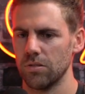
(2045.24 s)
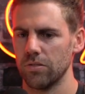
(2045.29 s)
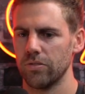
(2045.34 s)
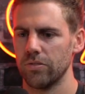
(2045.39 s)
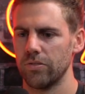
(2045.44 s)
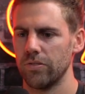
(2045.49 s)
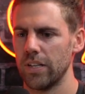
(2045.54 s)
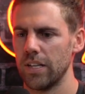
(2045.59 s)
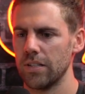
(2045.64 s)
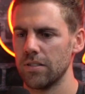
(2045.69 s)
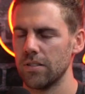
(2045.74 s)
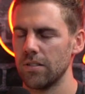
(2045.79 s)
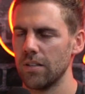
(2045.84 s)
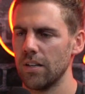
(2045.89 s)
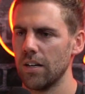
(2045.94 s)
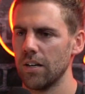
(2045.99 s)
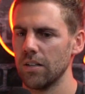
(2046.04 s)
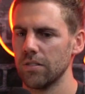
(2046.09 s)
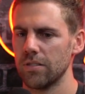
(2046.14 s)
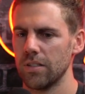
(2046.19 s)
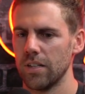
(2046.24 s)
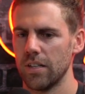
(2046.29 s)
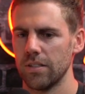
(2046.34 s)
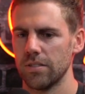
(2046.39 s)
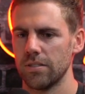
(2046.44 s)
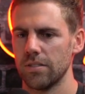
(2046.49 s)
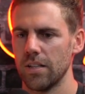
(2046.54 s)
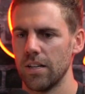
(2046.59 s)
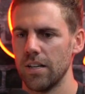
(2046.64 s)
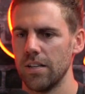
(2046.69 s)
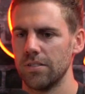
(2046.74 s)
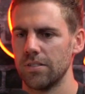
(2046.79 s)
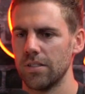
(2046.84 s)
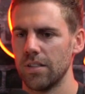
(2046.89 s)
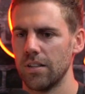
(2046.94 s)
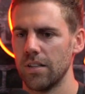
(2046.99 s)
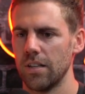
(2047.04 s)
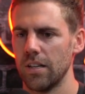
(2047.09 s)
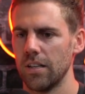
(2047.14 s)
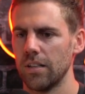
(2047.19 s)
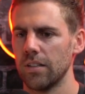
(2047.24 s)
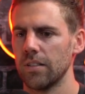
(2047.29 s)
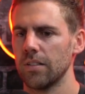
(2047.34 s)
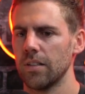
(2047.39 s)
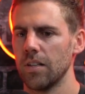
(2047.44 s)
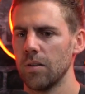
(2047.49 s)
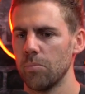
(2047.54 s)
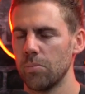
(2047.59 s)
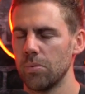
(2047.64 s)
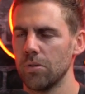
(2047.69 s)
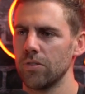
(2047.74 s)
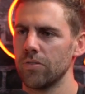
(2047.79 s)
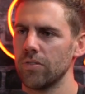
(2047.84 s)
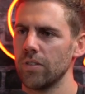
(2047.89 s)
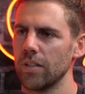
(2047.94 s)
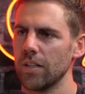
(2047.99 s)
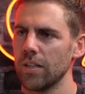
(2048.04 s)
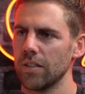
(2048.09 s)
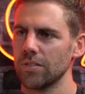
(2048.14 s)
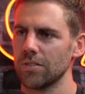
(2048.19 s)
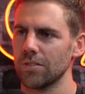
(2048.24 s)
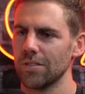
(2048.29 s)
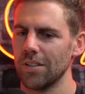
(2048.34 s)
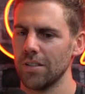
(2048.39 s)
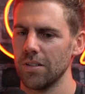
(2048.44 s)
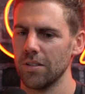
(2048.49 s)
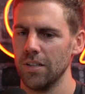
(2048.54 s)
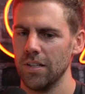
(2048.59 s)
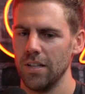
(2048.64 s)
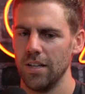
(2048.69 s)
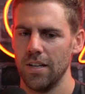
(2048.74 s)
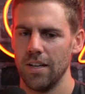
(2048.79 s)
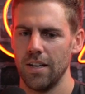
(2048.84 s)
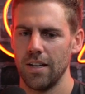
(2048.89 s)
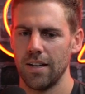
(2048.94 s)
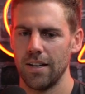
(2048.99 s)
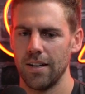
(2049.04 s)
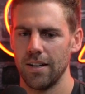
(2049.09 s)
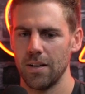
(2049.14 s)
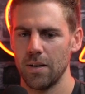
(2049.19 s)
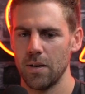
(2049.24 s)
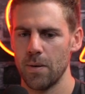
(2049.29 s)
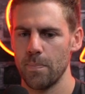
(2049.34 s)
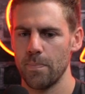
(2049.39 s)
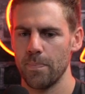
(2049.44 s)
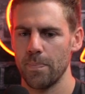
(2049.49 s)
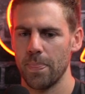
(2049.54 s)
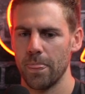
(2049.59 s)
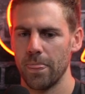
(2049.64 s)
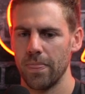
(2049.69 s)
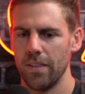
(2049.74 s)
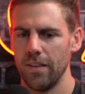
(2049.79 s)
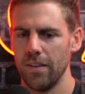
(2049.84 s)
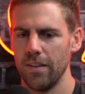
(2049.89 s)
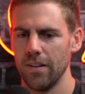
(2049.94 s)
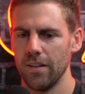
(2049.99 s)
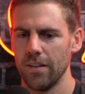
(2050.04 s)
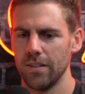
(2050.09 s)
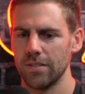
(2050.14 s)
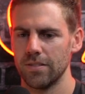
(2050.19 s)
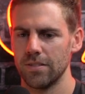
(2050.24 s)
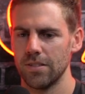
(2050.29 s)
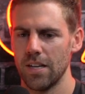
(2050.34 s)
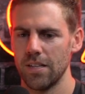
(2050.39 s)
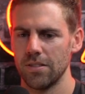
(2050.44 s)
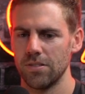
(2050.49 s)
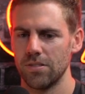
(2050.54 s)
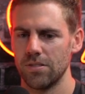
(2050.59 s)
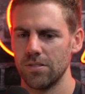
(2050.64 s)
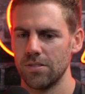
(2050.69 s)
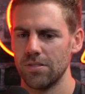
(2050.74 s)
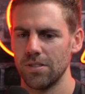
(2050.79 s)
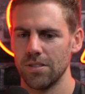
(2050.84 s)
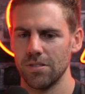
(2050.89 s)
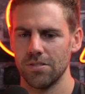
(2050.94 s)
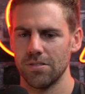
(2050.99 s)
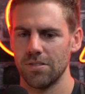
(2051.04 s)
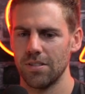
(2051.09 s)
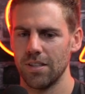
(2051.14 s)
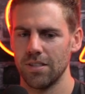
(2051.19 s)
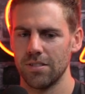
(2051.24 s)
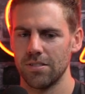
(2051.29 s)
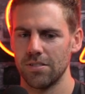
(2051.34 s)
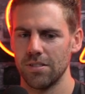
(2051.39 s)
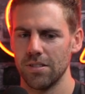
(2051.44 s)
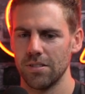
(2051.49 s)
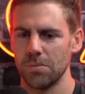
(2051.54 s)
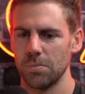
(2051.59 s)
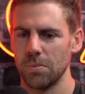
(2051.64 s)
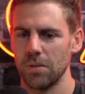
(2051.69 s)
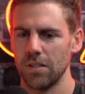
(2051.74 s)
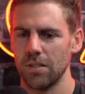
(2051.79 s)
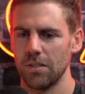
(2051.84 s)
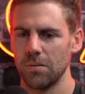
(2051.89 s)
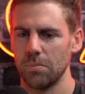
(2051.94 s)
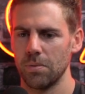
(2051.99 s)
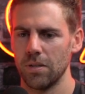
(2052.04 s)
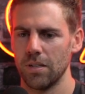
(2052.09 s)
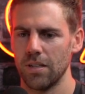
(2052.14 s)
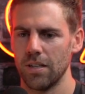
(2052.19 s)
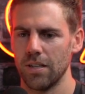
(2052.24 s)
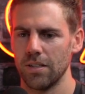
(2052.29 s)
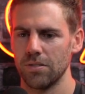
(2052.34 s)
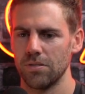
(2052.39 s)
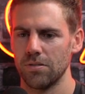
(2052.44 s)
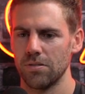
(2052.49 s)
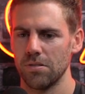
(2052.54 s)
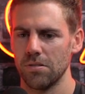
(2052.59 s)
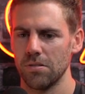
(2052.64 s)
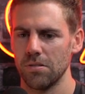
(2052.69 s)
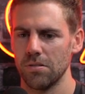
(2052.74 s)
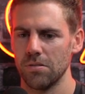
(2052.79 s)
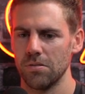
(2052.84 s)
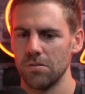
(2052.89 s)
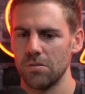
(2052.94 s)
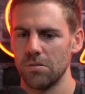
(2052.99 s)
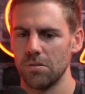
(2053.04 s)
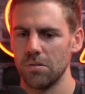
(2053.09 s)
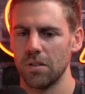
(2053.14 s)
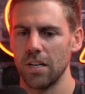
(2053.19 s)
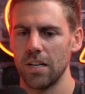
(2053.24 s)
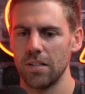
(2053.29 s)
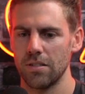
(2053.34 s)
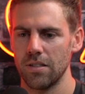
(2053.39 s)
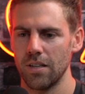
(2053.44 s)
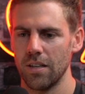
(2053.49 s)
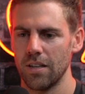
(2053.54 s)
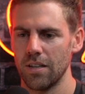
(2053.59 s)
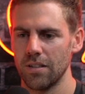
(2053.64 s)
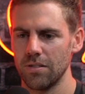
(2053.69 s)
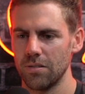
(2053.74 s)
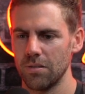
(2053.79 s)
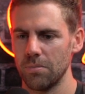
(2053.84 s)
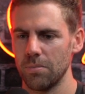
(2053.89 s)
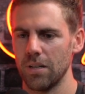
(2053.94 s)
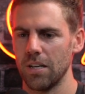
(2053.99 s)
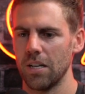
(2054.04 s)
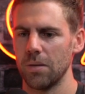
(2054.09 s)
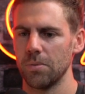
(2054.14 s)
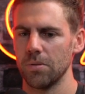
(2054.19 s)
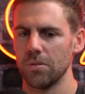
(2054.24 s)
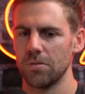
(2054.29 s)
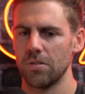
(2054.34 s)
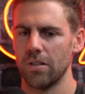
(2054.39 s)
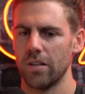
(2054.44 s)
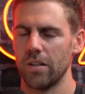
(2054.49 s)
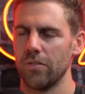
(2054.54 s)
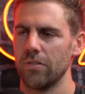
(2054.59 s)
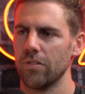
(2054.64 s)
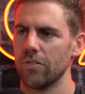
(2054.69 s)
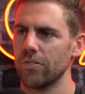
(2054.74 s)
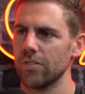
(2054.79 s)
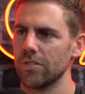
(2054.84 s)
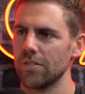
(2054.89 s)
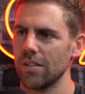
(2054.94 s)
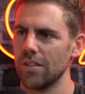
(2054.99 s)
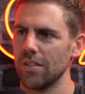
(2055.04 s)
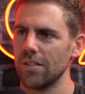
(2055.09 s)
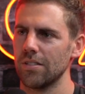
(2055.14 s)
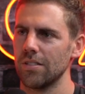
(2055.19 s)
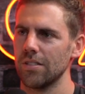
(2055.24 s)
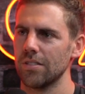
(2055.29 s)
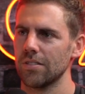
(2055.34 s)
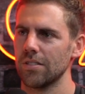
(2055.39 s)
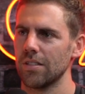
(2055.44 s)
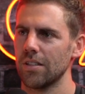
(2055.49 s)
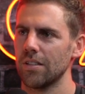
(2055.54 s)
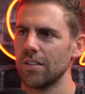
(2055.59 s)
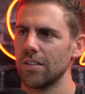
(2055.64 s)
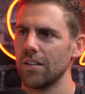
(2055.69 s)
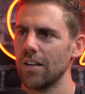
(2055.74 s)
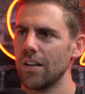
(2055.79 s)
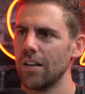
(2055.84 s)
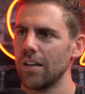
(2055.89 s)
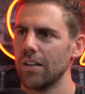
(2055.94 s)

flattened out at a stage, and then improved again. So it's just been nice to get here and to be able to have the facilities and